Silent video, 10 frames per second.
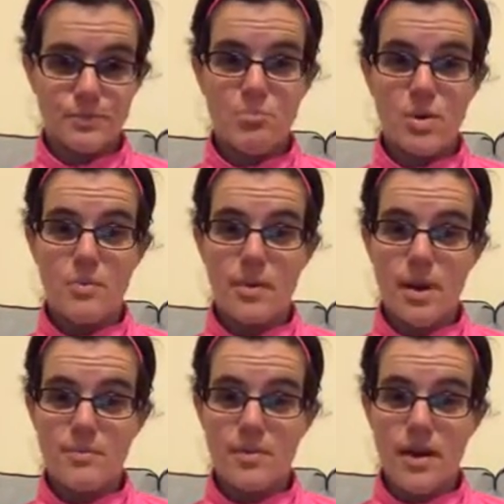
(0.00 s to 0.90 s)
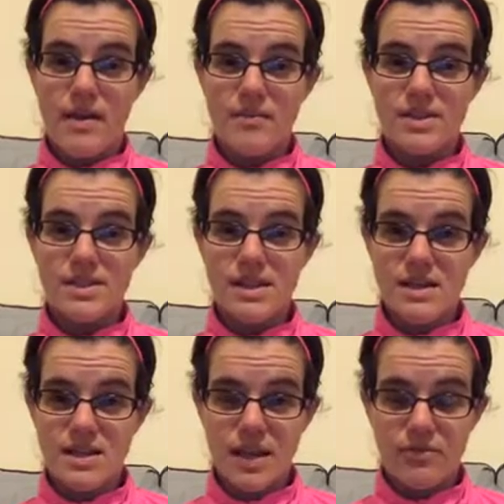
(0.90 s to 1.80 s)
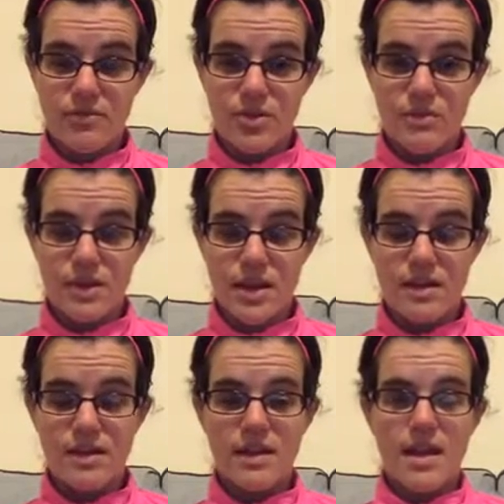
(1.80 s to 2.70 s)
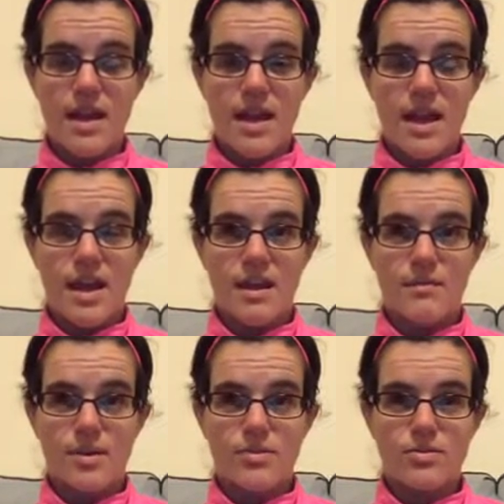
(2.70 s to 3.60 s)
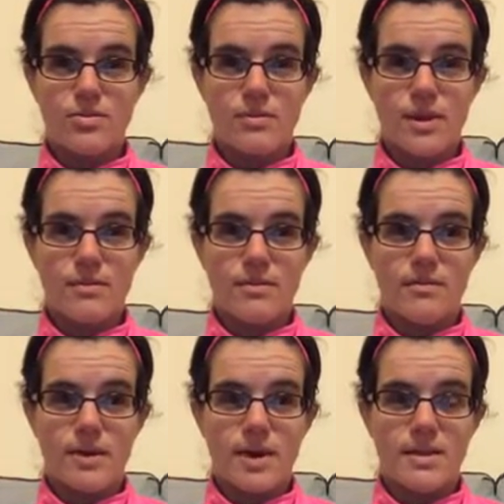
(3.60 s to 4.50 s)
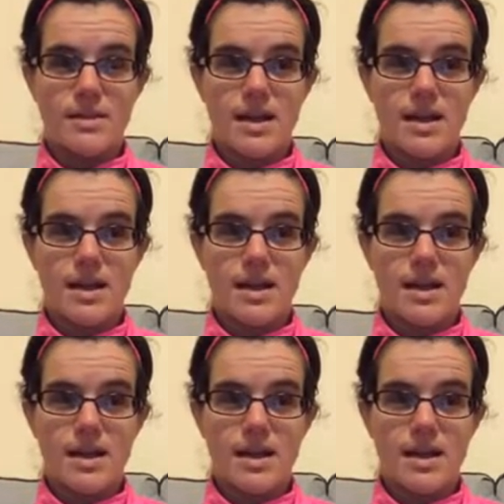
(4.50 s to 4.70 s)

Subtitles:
meal prep every Sunday for the week. And my third one was